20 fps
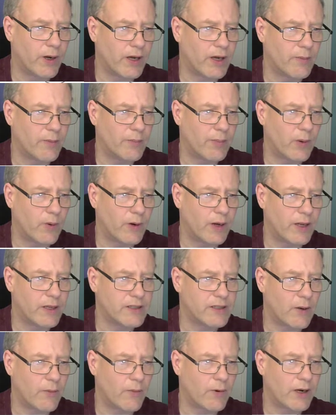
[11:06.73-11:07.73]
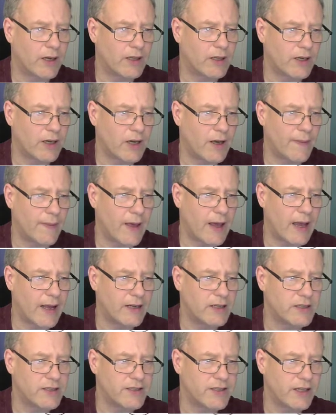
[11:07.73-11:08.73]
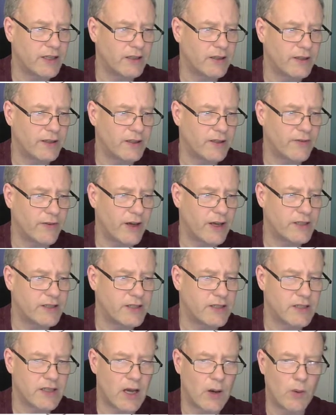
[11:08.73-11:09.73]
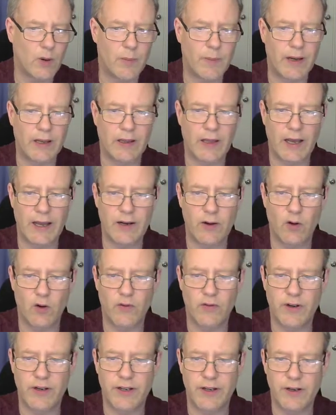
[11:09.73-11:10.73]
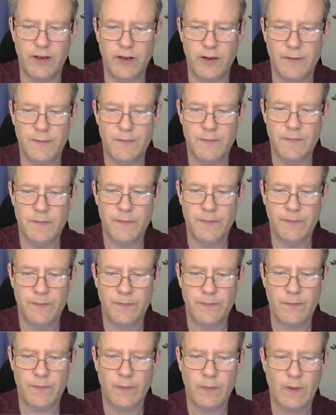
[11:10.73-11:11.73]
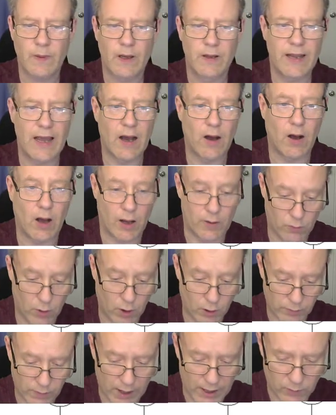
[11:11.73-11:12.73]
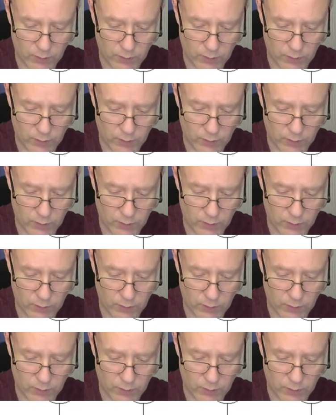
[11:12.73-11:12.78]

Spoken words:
components, I want to click on that. Signaling devices, I want my light over here. Now, all right,